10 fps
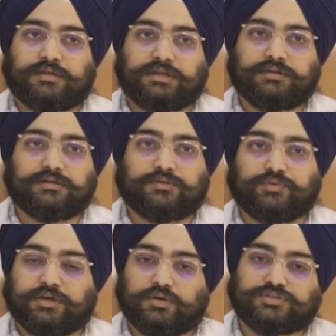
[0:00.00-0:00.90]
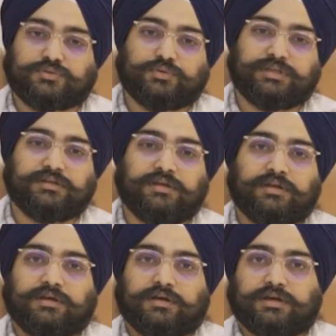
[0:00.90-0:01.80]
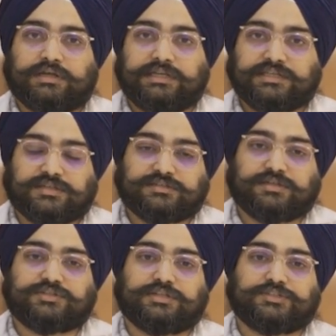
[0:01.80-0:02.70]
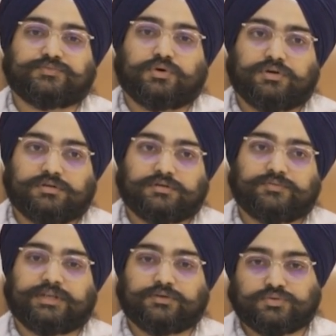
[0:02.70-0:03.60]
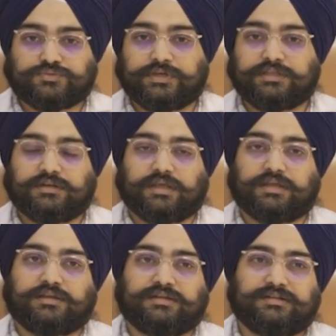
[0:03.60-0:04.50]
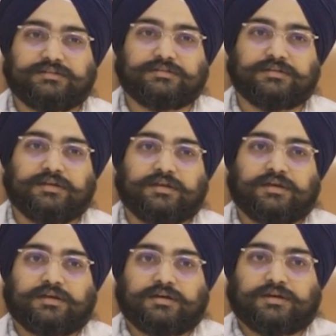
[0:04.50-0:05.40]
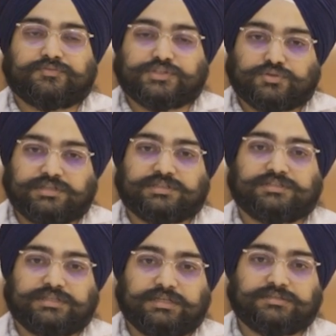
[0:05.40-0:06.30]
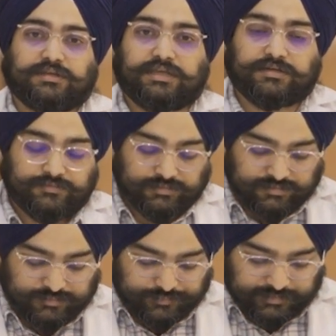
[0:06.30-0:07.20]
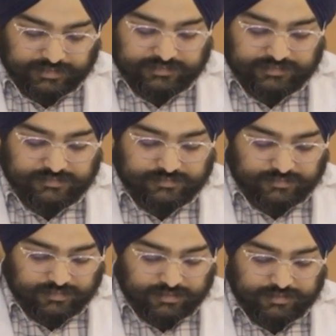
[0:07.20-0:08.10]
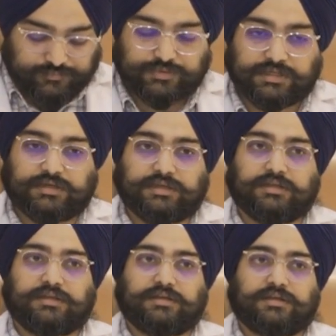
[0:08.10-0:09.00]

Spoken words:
and we are also doing laser surgeries for varicose vein and fistula surgeries, anal perirectal. We,